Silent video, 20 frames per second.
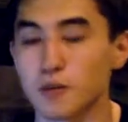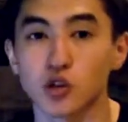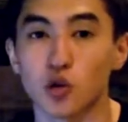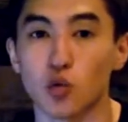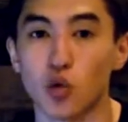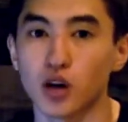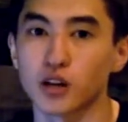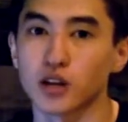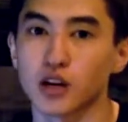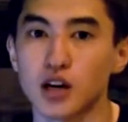So
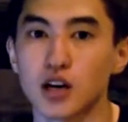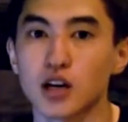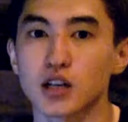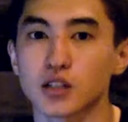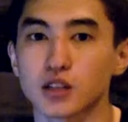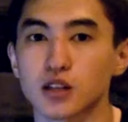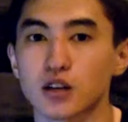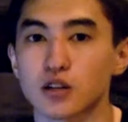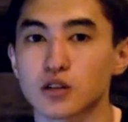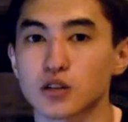what are
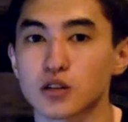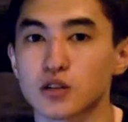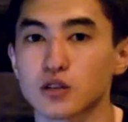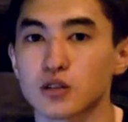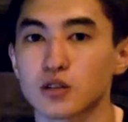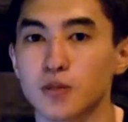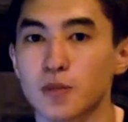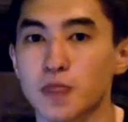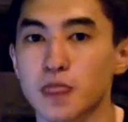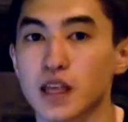stars?
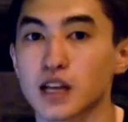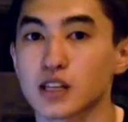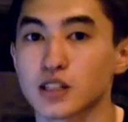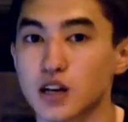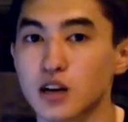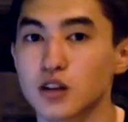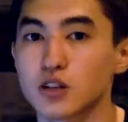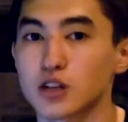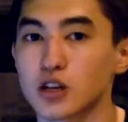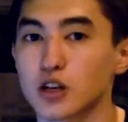
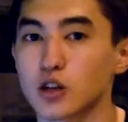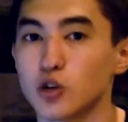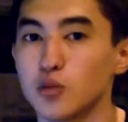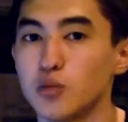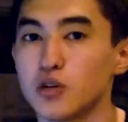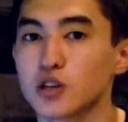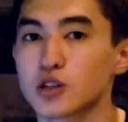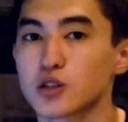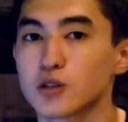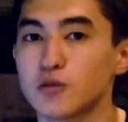Stars are a
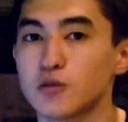luminous